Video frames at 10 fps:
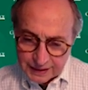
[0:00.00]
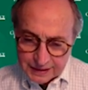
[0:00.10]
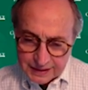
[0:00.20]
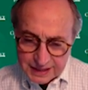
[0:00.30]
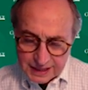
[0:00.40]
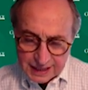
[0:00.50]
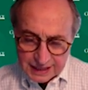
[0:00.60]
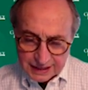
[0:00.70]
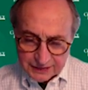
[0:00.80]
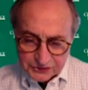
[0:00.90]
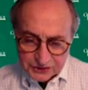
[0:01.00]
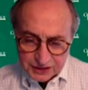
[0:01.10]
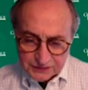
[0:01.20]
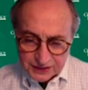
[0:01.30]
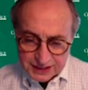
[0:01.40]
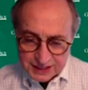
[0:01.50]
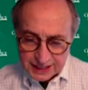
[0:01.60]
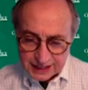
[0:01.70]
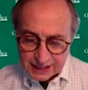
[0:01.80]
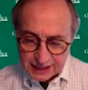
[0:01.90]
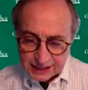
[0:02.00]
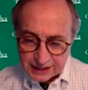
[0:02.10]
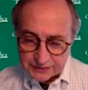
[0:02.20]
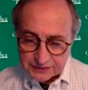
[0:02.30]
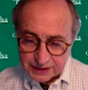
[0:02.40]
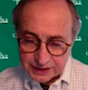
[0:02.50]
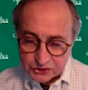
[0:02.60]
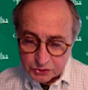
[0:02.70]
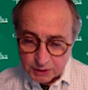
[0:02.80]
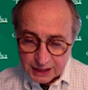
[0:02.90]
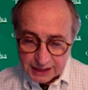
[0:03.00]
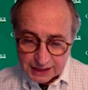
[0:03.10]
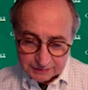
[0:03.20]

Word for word: DIFC FinTech Hive in Dubai,